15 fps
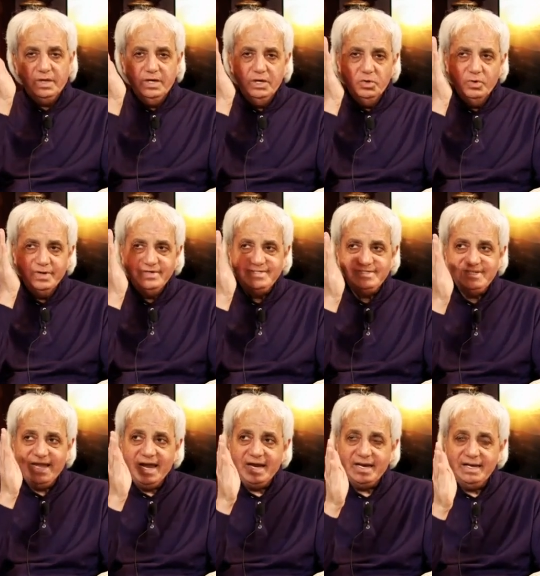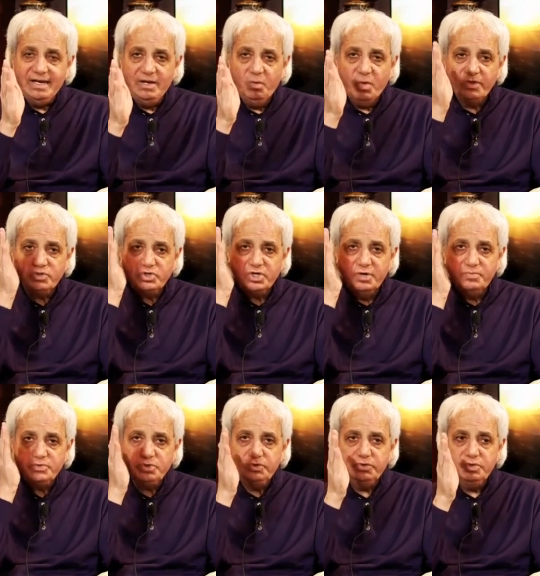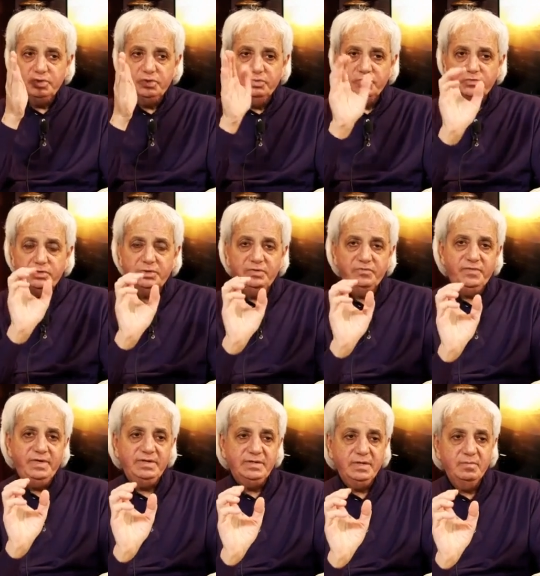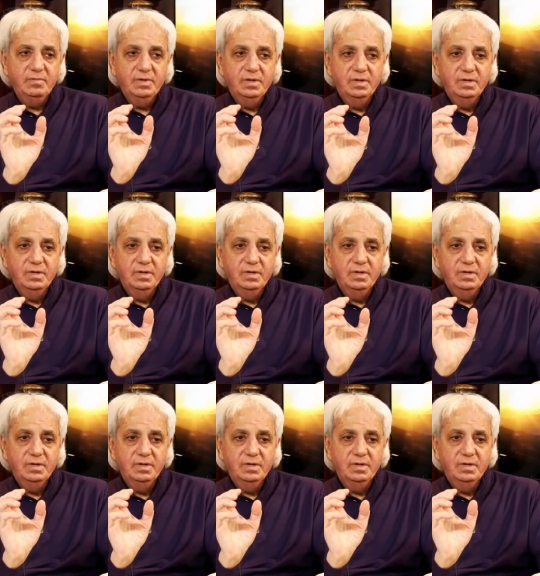He knew exactly what scripture to use to defeat him.